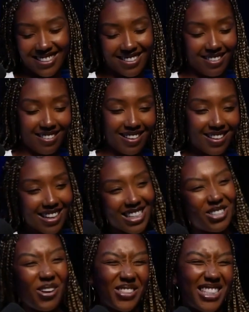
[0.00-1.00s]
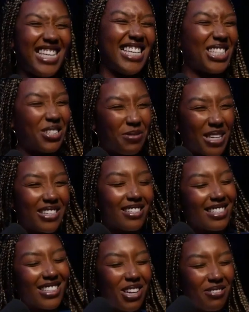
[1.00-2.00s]
adulting is weird.
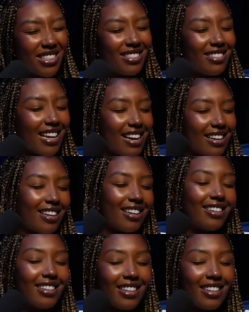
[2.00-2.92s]
And so is dating.